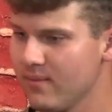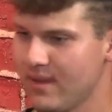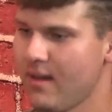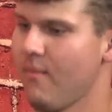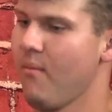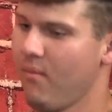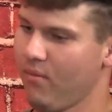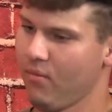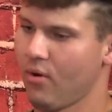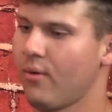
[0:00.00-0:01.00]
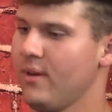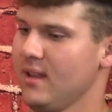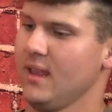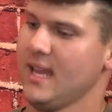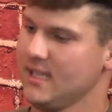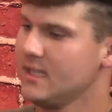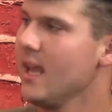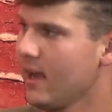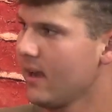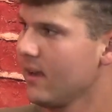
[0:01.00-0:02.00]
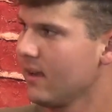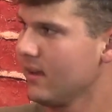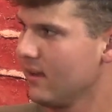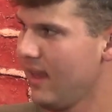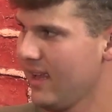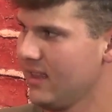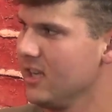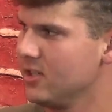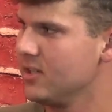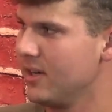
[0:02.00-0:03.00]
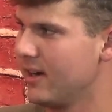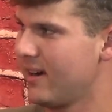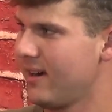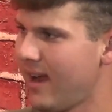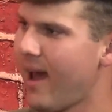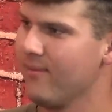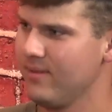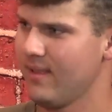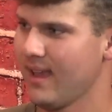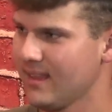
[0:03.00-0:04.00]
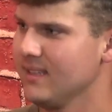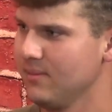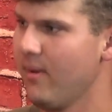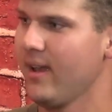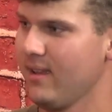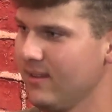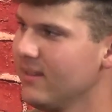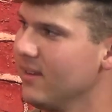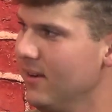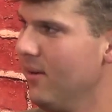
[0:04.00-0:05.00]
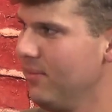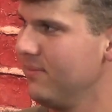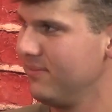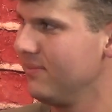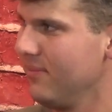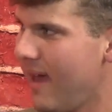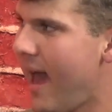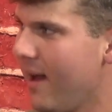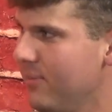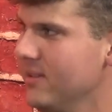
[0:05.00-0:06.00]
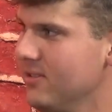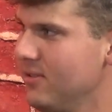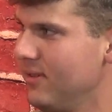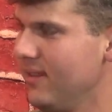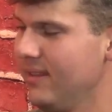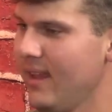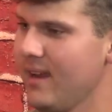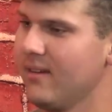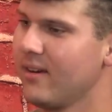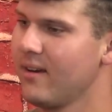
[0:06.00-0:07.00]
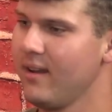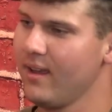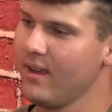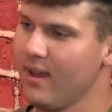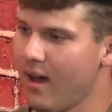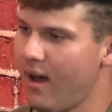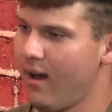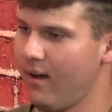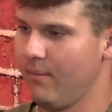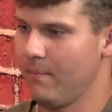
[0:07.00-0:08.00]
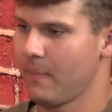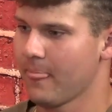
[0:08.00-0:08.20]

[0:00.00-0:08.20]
become more realistic. Like this year, I've been like, this might, happen sooner than later. I